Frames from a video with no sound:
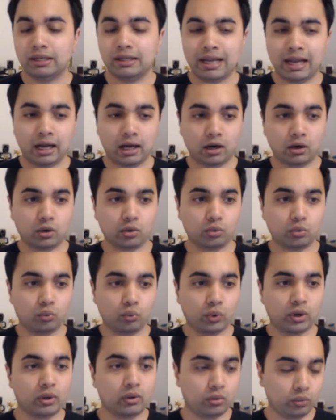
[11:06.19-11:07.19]
Now,
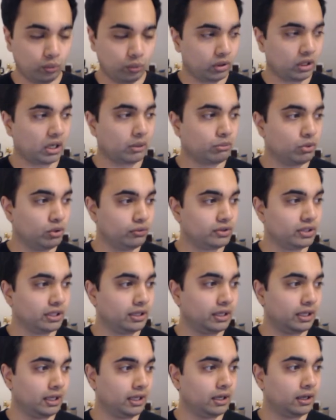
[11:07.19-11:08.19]
when I moved
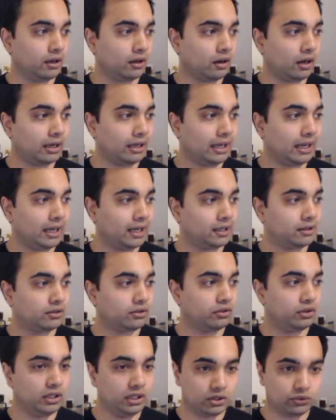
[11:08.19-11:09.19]
in here, I
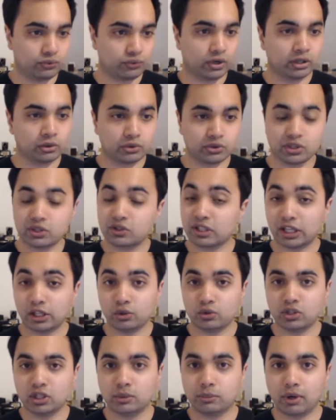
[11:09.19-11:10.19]
had these fragrances
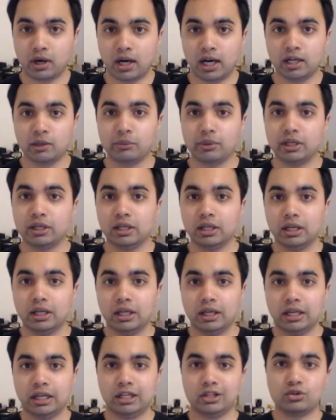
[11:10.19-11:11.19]
that you see behind me
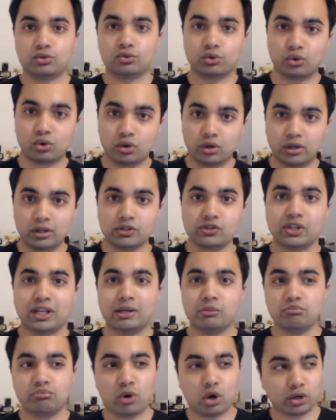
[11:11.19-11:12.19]
in drawers,
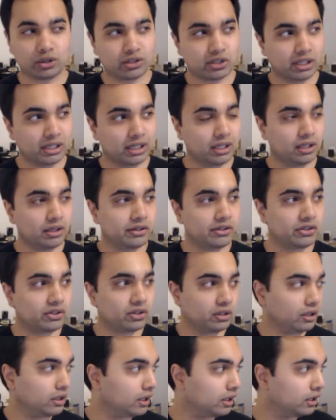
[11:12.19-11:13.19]
in
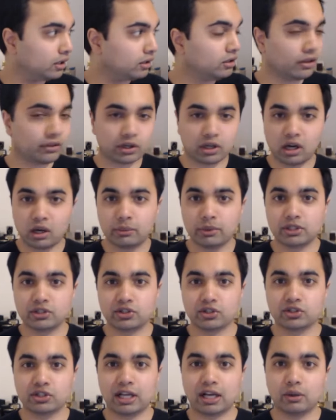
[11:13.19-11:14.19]
boxes, in another
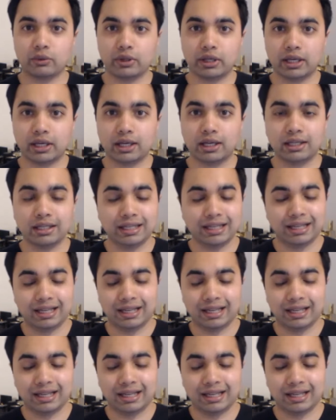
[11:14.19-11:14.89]
cupboard just down there,